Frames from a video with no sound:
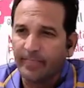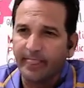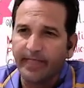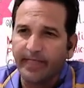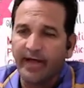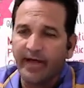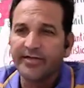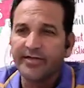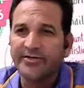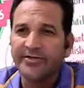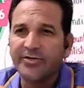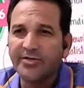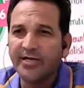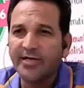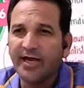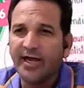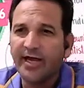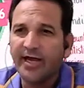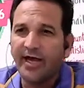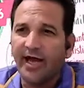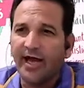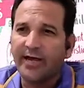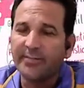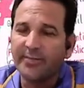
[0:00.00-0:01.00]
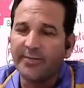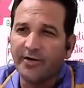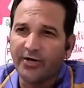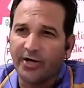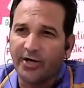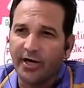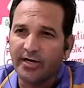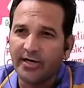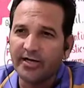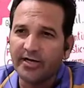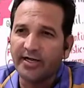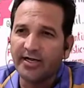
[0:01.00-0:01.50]
and today I'm
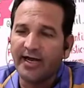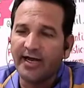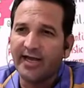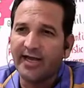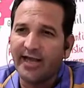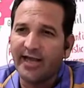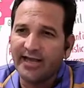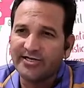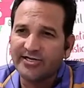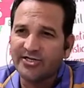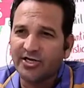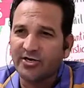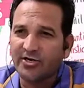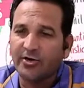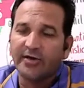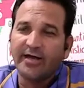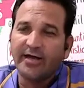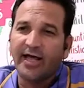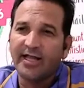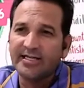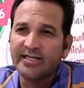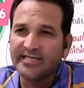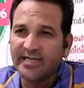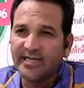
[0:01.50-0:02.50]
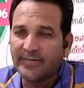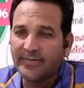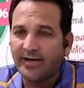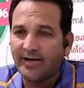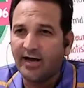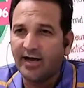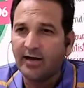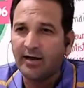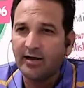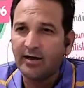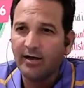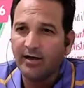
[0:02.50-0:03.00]
recording a lecture on
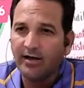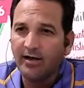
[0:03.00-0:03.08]
algebra.